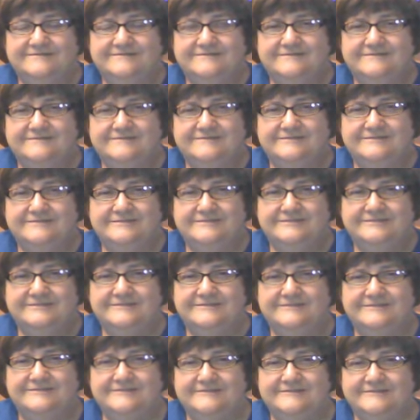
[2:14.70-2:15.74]

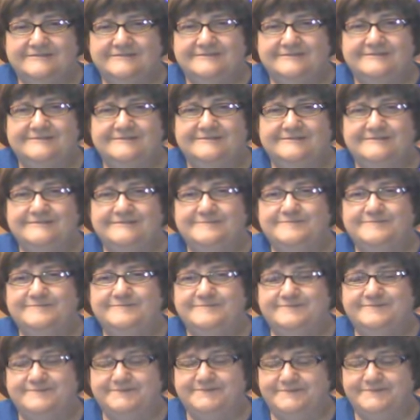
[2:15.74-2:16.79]

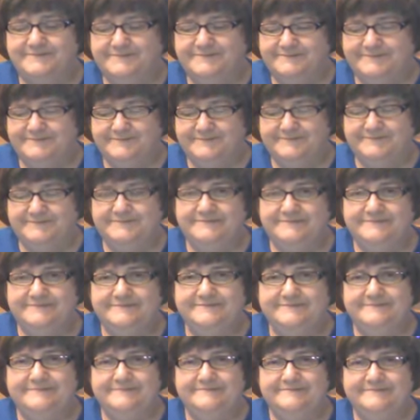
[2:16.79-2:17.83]

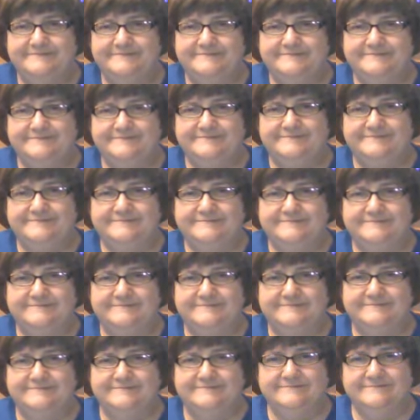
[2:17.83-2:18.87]

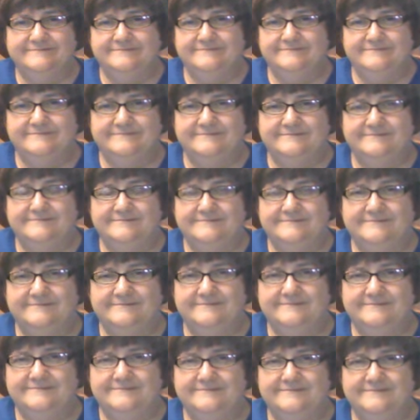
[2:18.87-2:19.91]

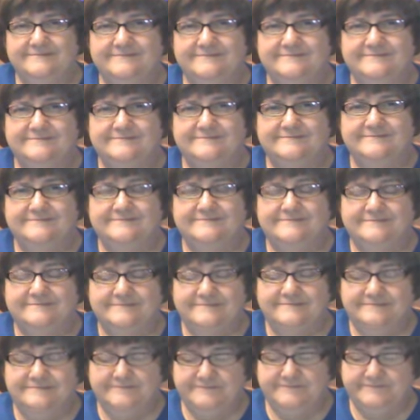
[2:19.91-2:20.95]
[no speech]